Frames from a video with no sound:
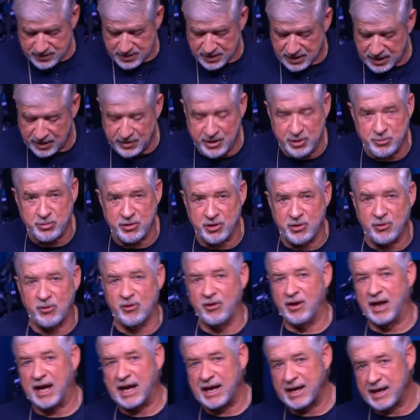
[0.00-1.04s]
I think we're going to
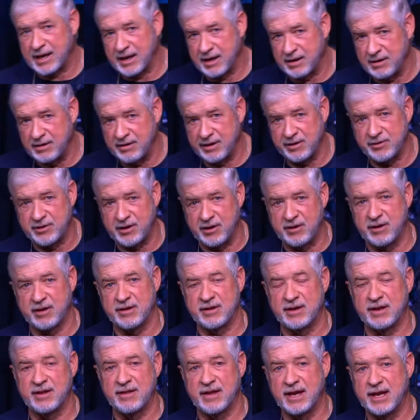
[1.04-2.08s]
like it,
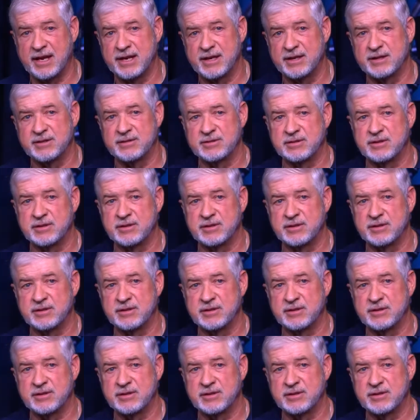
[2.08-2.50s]
eternity, that is.